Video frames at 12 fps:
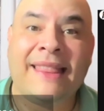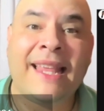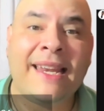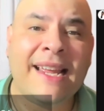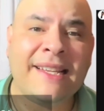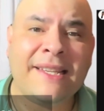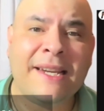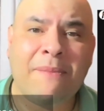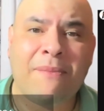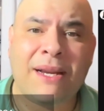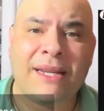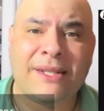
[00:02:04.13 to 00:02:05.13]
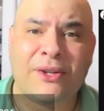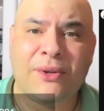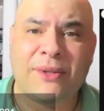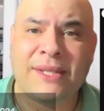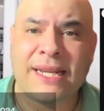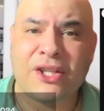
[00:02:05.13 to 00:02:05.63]
The Destiny Breast
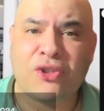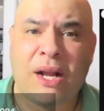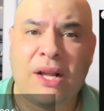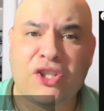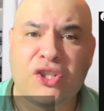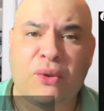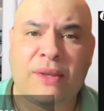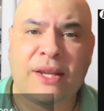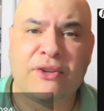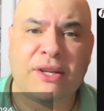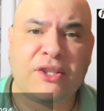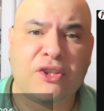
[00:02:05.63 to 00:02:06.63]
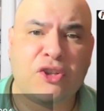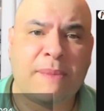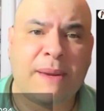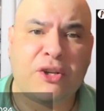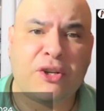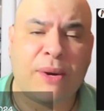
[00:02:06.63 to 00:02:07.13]
06 trial showed that
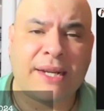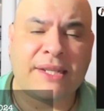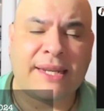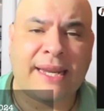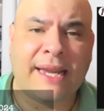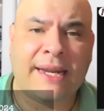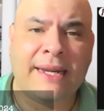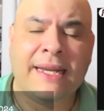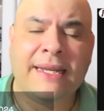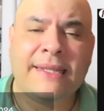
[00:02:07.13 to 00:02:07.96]
trastuzumab deruxtecan